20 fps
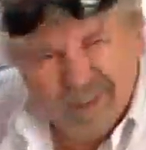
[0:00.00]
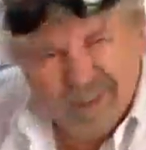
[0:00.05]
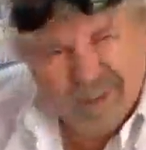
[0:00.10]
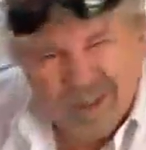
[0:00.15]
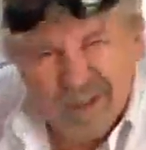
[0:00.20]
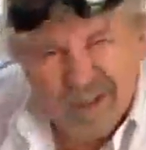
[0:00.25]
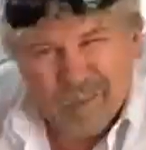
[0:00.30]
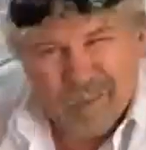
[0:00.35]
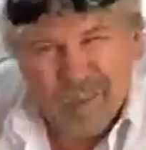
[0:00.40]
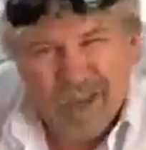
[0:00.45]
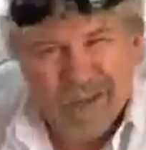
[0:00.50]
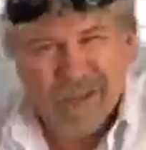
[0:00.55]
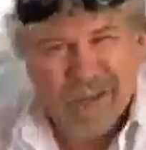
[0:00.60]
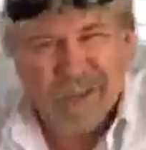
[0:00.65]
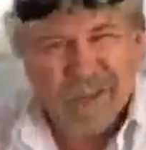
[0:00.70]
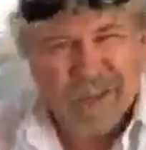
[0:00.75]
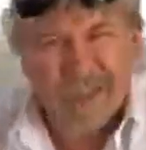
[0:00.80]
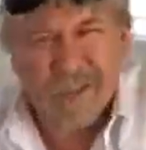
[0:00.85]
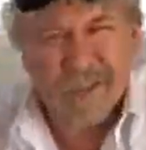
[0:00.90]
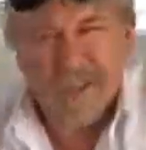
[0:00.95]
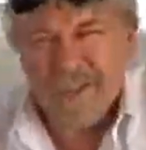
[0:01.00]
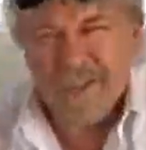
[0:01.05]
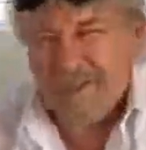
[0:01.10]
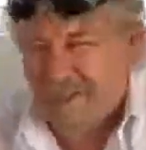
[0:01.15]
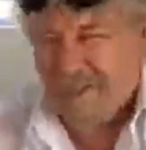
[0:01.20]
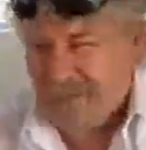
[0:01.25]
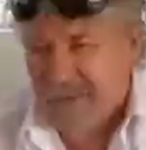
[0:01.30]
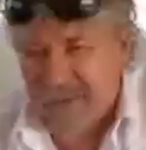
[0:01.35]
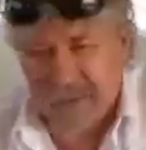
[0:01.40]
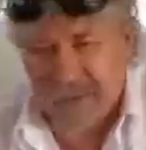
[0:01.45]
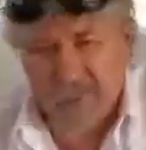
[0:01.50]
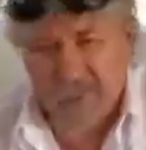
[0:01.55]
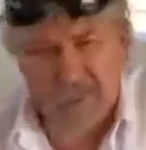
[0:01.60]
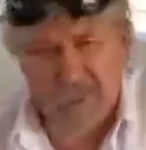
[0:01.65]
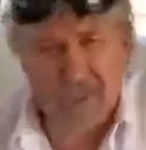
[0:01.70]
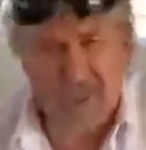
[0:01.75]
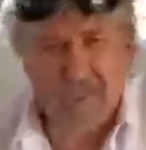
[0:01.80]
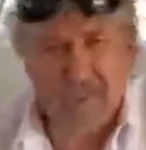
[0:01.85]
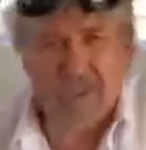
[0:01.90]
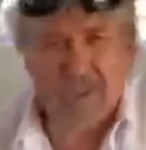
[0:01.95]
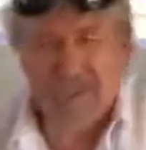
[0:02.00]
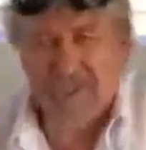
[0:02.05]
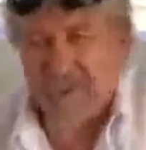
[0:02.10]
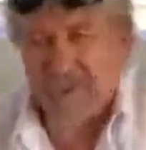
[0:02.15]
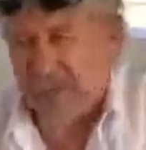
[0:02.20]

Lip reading: can imagine if you wanted to modify, you